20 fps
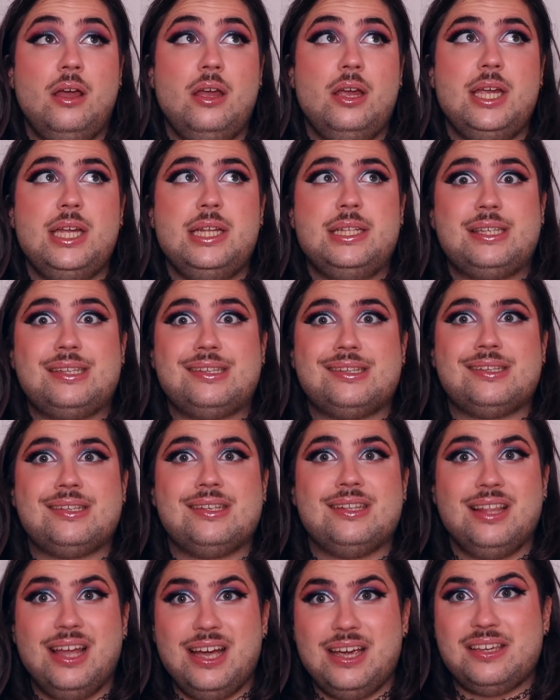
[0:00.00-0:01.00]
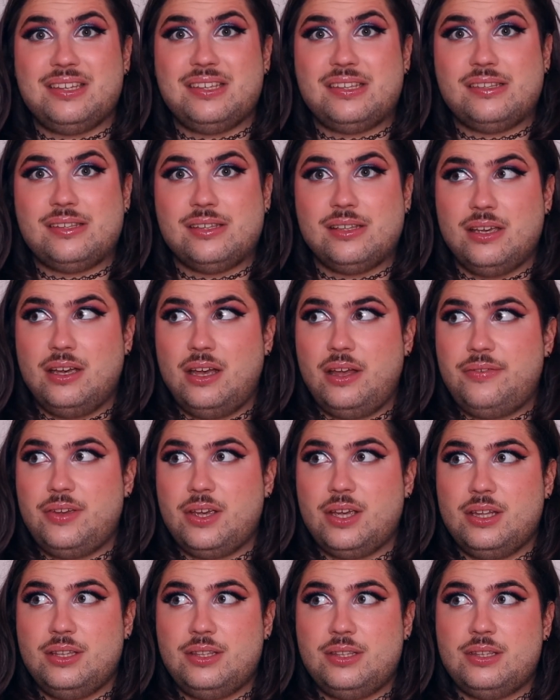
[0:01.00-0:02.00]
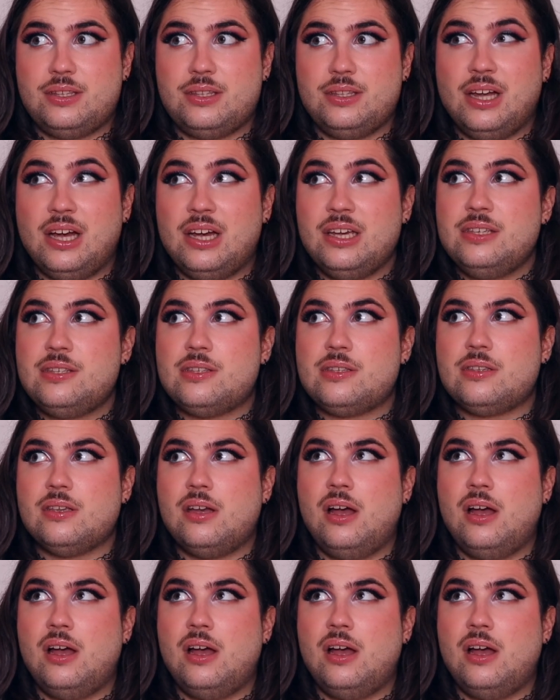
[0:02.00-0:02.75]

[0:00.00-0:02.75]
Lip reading: It's nice. I think it's nice.